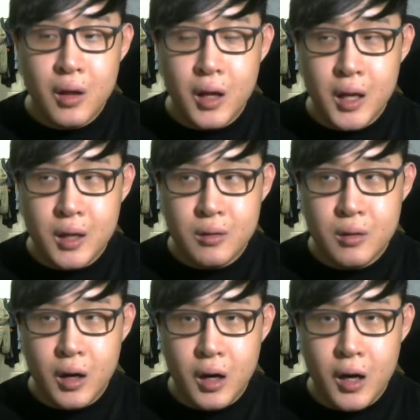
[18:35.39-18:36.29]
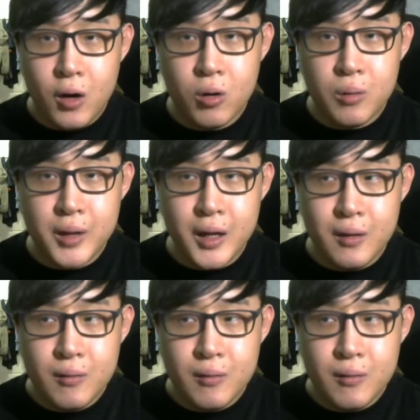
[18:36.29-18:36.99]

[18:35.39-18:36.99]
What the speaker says: and I hope that